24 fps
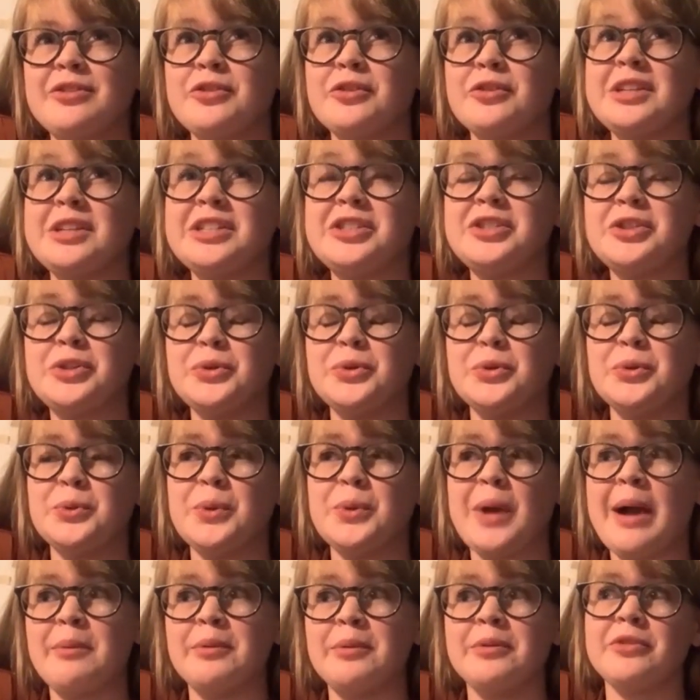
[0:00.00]

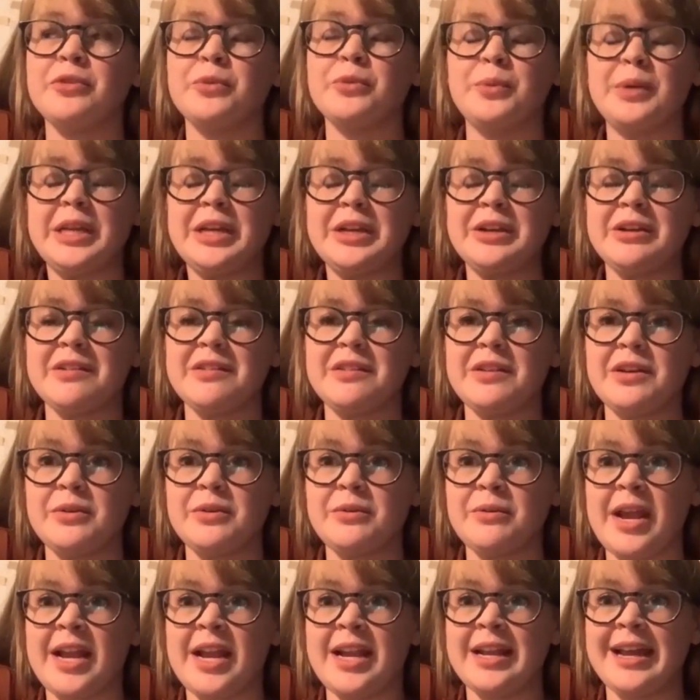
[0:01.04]
32 hours a week or so
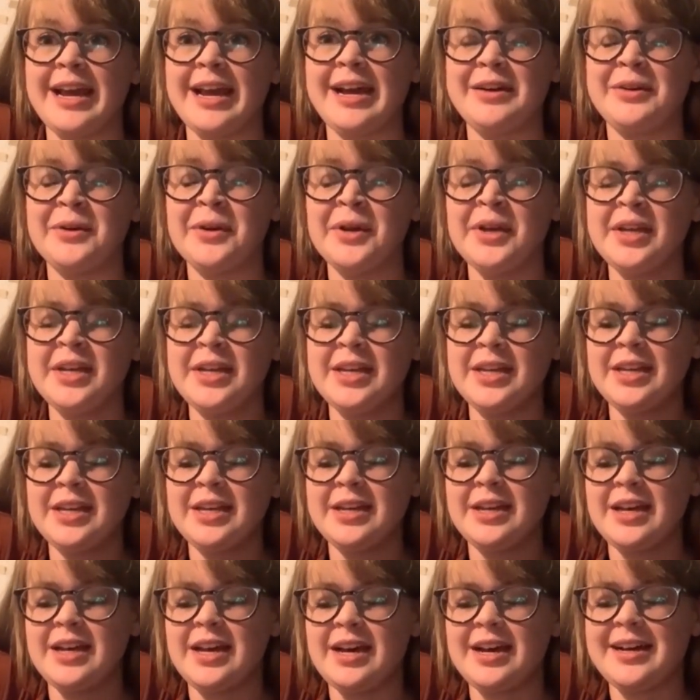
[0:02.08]
right now.
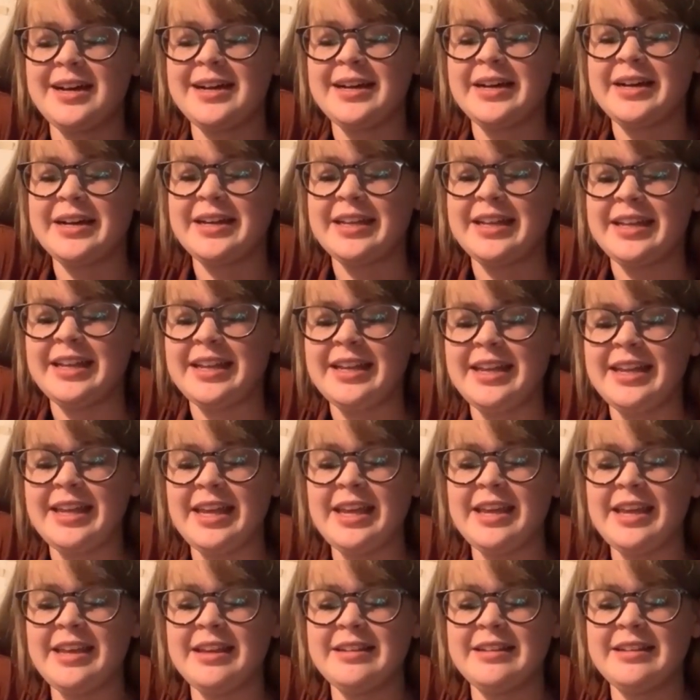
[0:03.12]

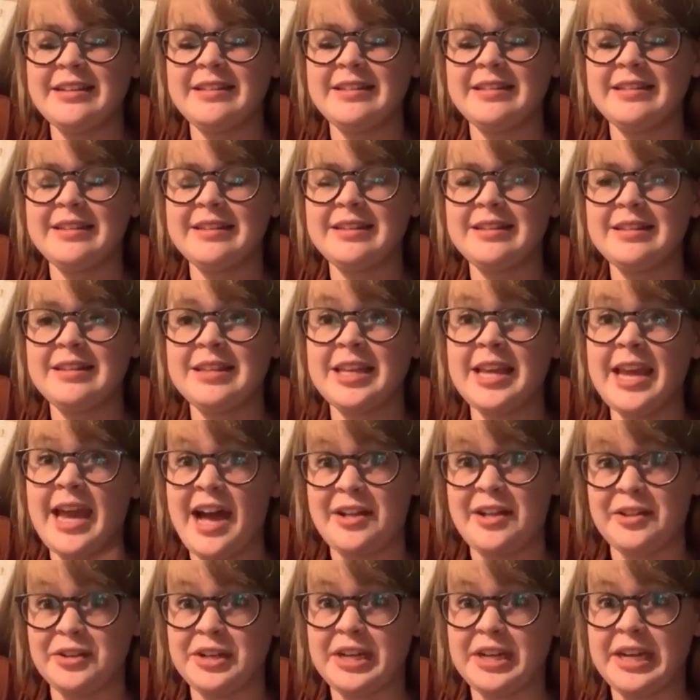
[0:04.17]
Is the
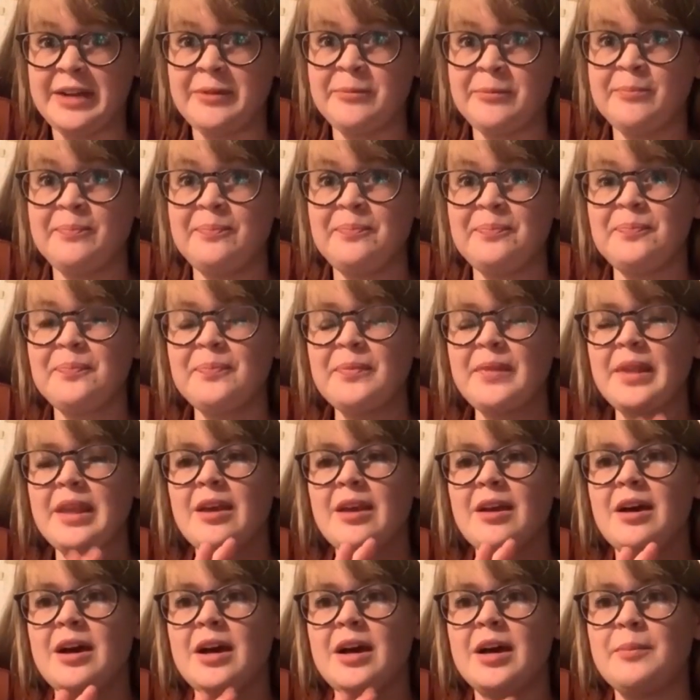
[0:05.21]
gallery,
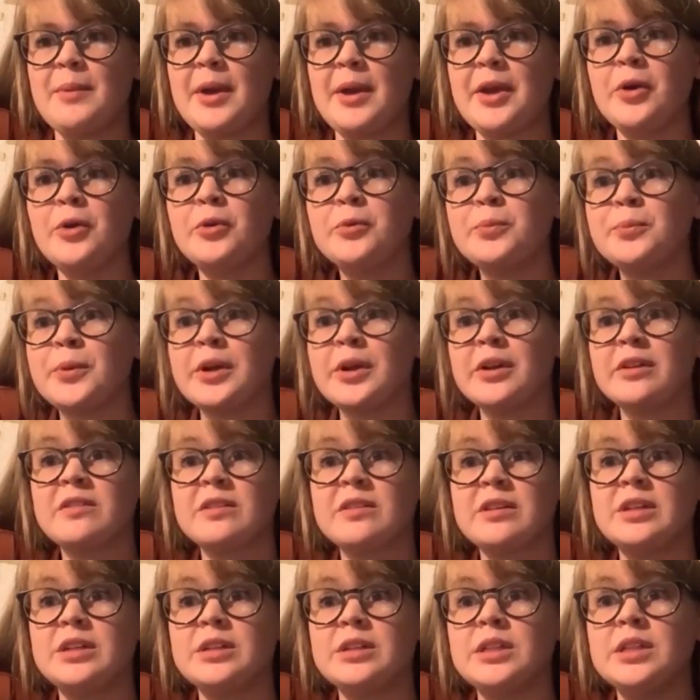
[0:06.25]
my own
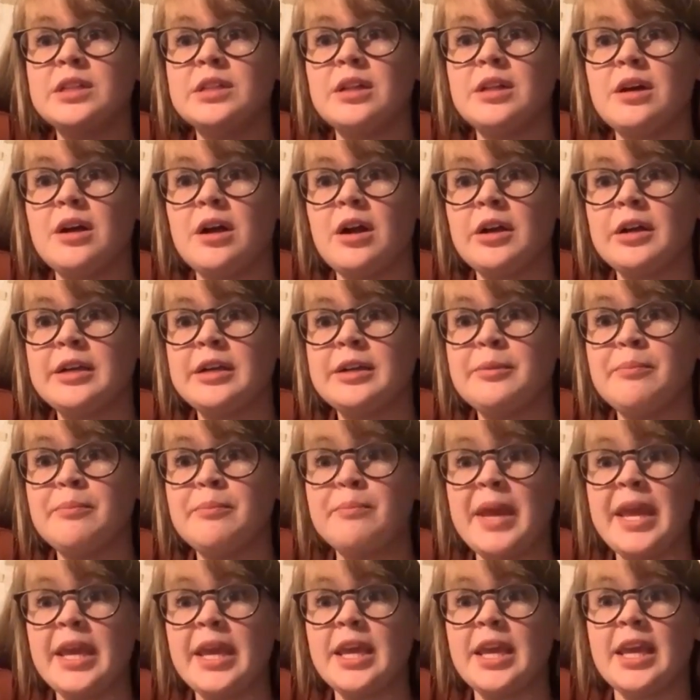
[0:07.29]
personal art
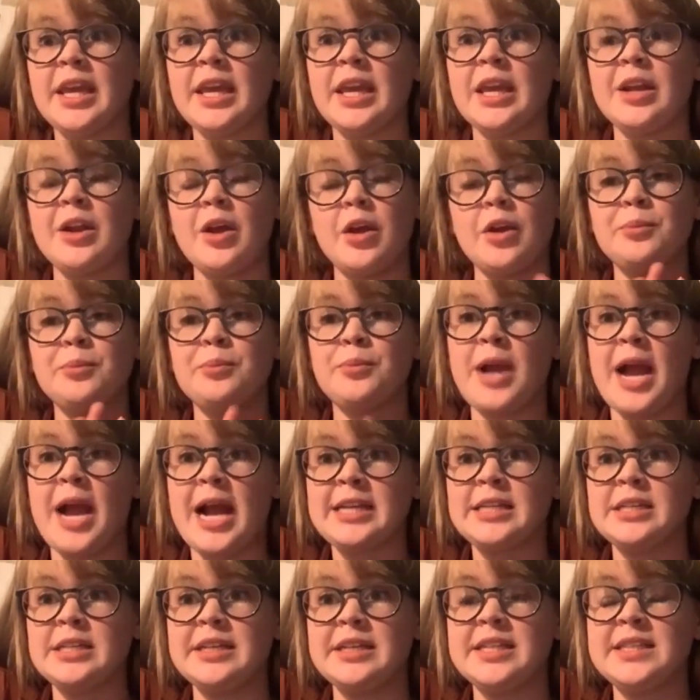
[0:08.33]
making and art
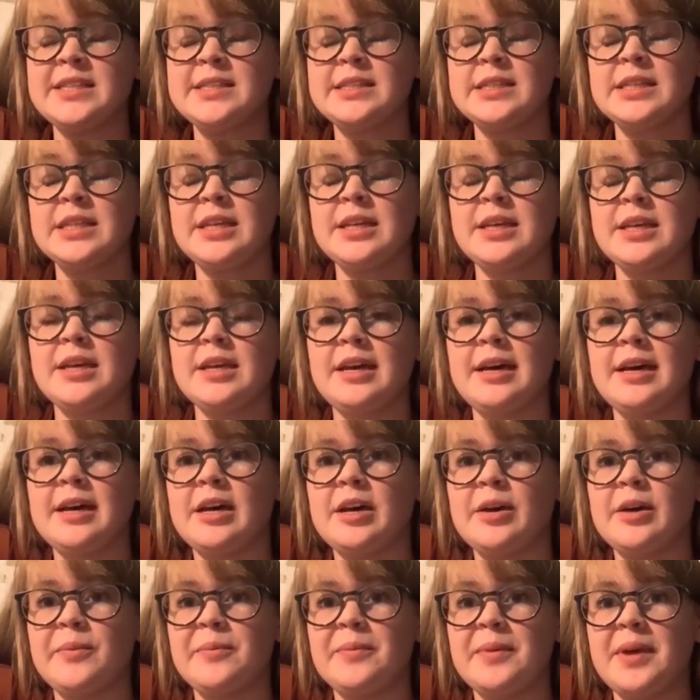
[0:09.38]
practice.
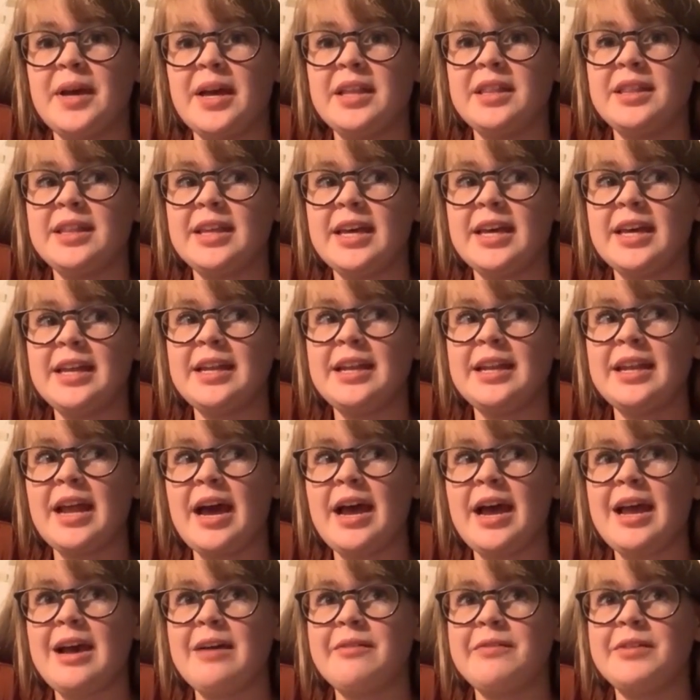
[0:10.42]
And then
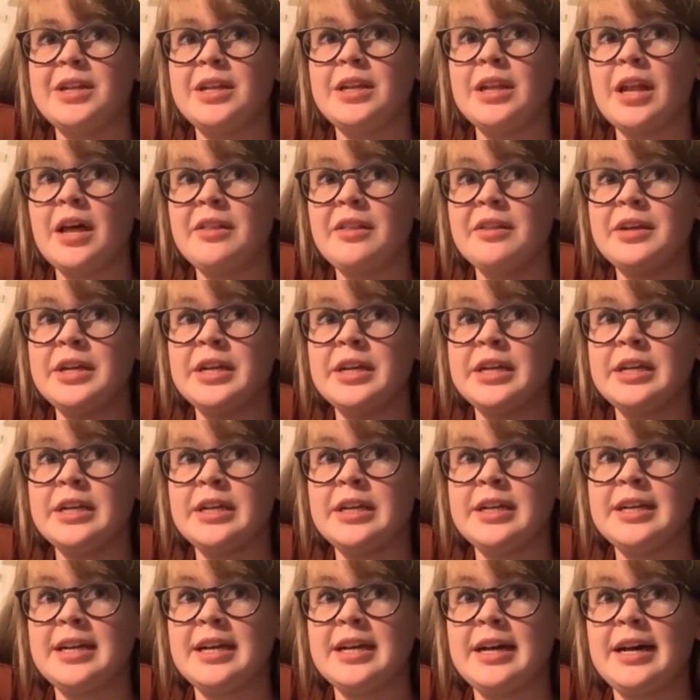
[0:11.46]
I have
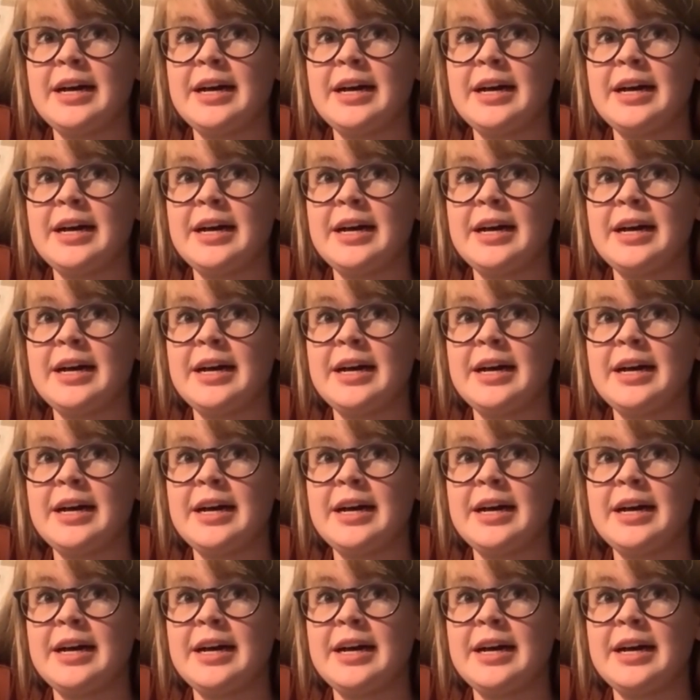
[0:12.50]
another